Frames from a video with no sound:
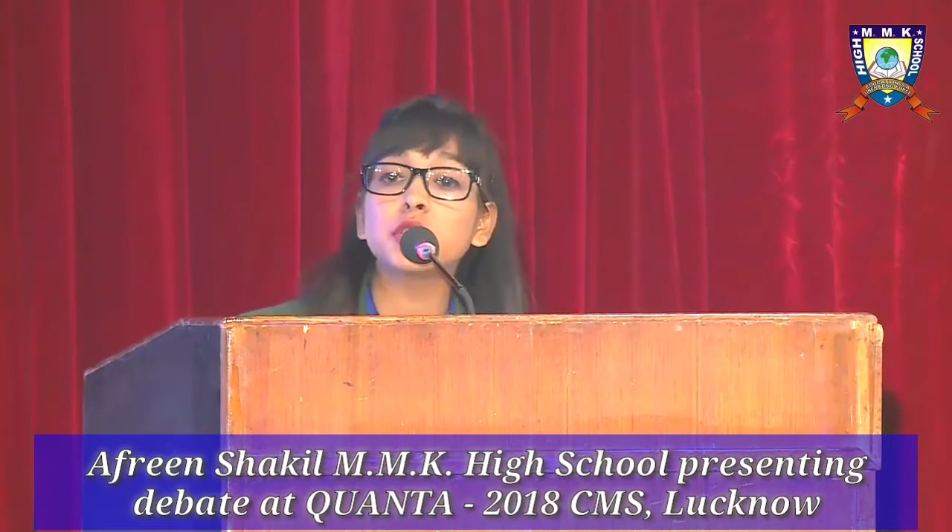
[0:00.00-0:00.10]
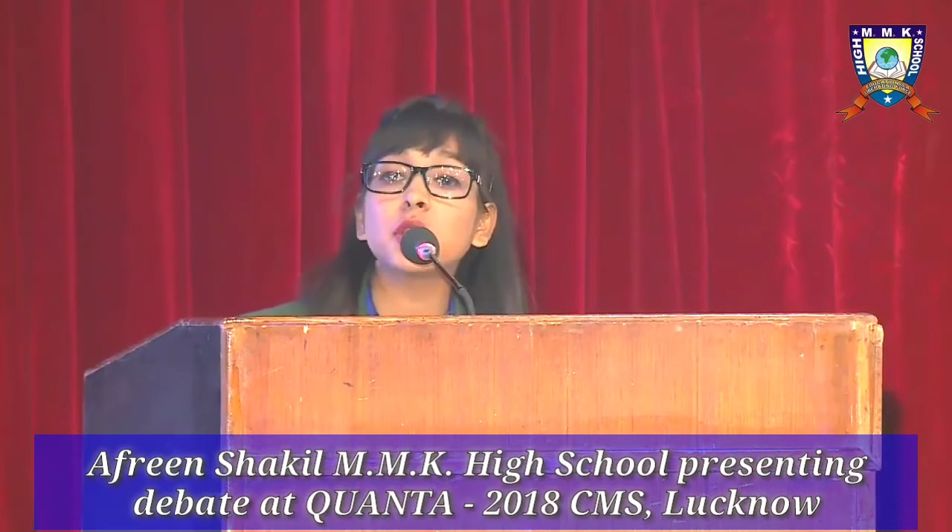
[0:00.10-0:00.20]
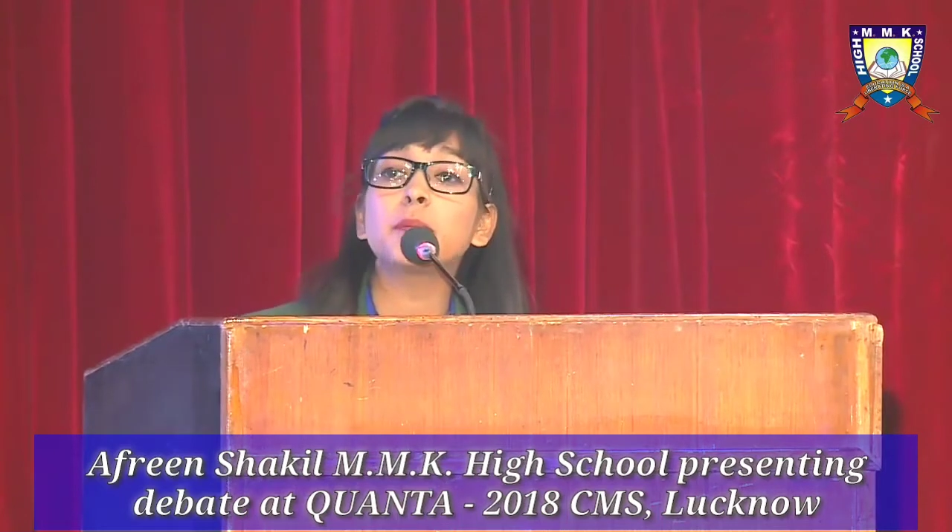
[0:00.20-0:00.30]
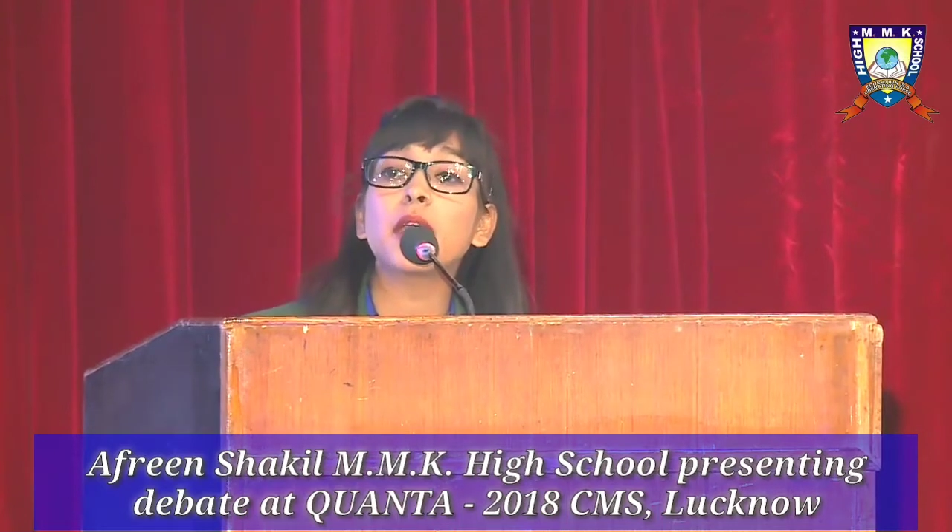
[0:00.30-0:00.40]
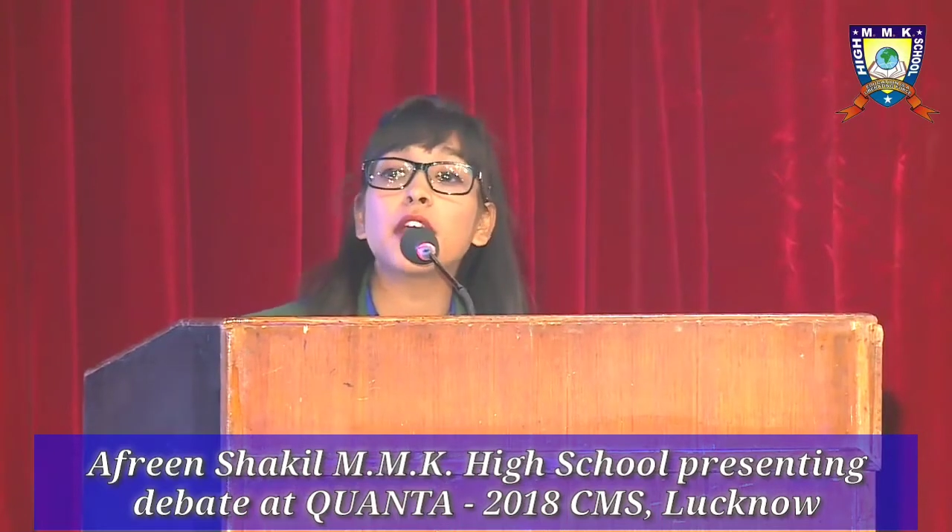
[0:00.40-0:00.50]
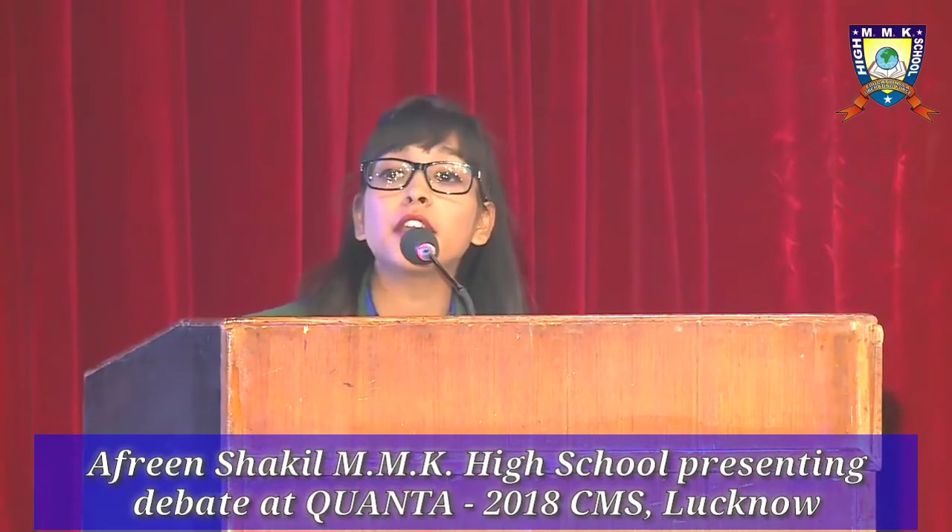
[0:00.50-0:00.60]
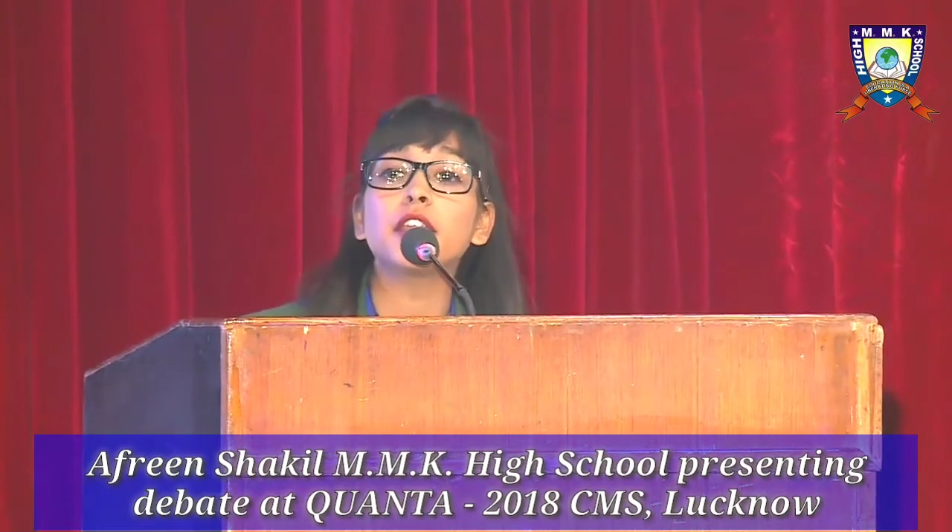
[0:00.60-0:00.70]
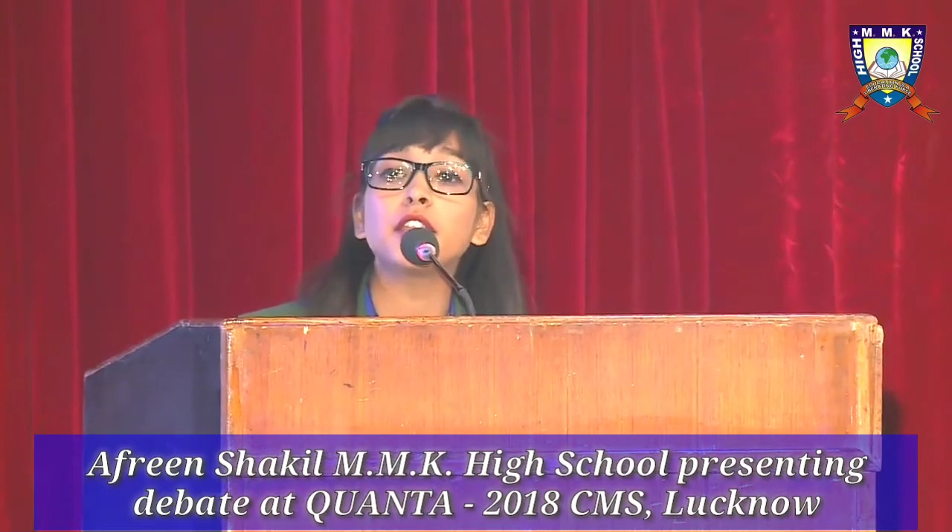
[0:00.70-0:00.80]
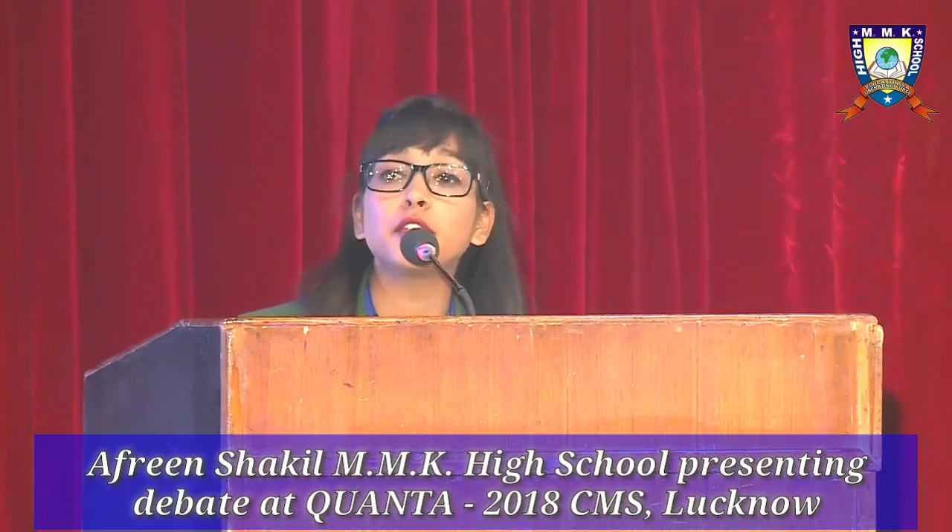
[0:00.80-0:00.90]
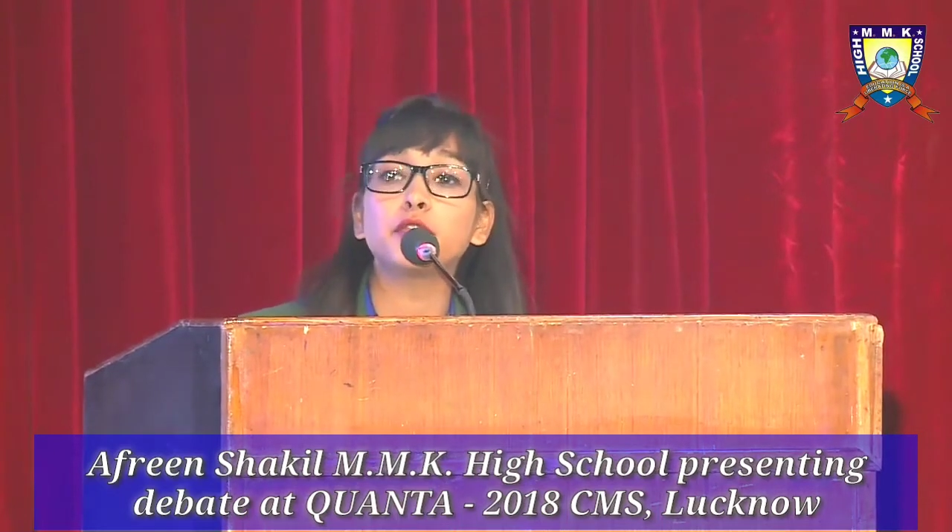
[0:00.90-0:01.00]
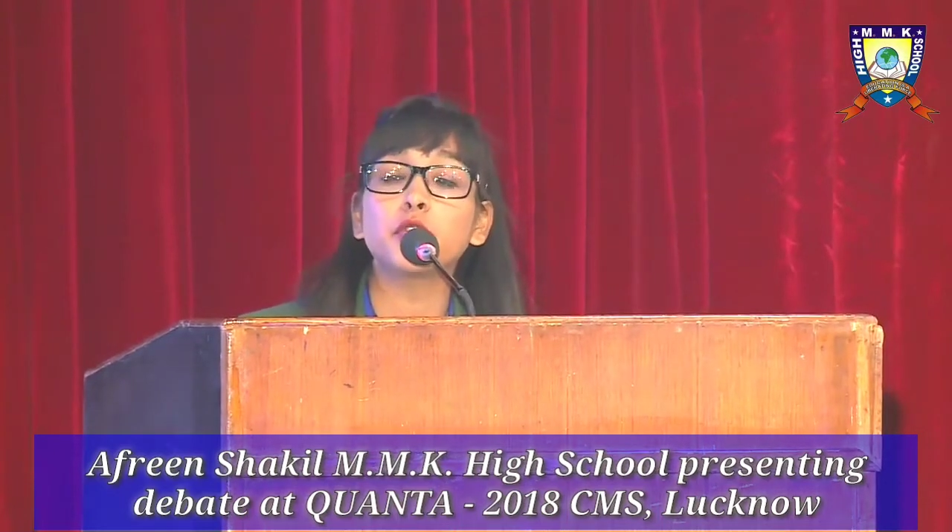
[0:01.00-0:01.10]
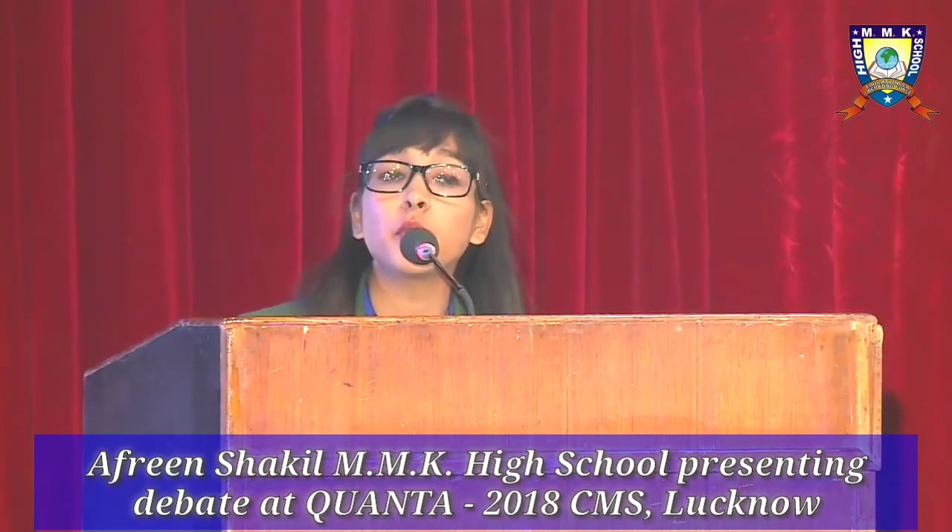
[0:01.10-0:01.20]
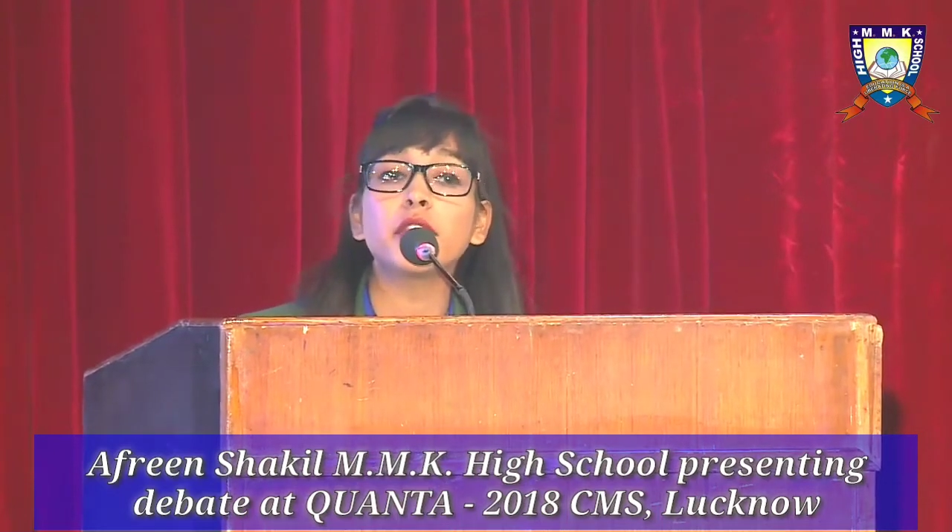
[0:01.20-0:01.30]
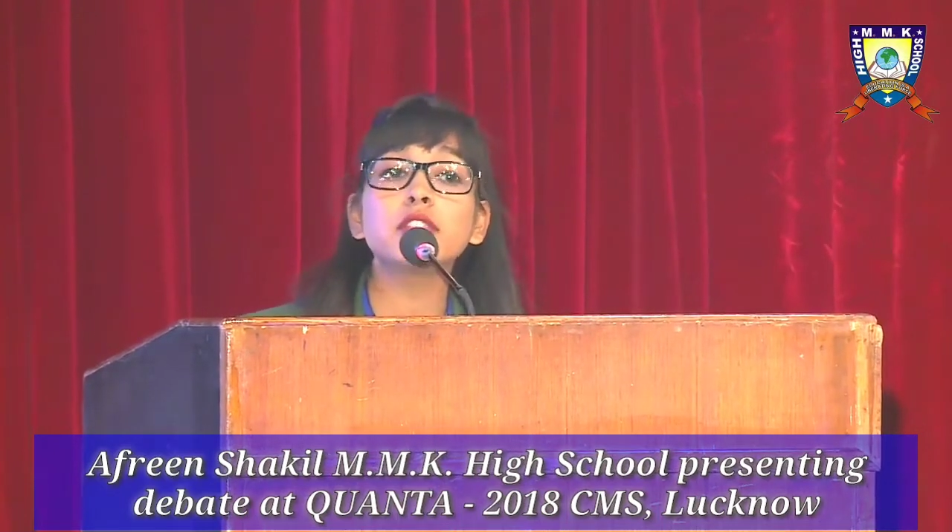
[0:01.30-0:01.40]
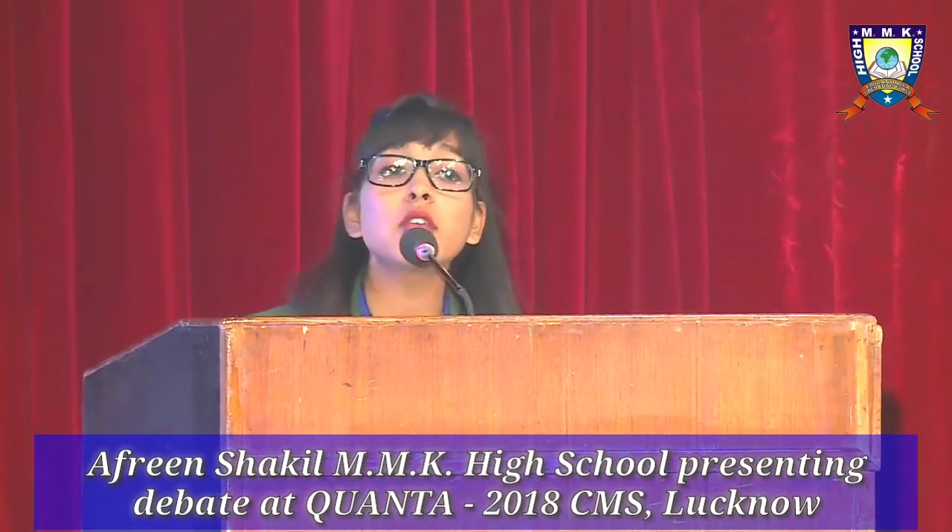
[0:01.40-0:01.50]
power and
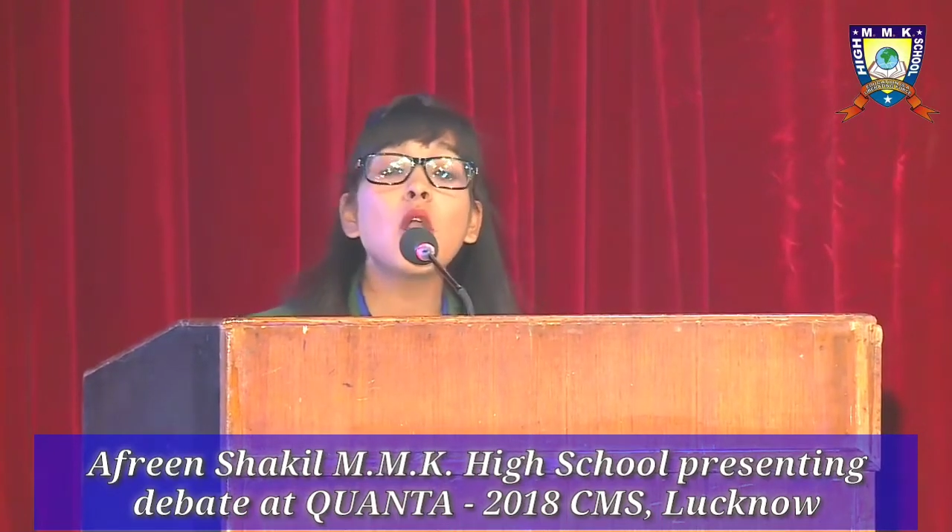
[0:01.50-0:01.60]
influence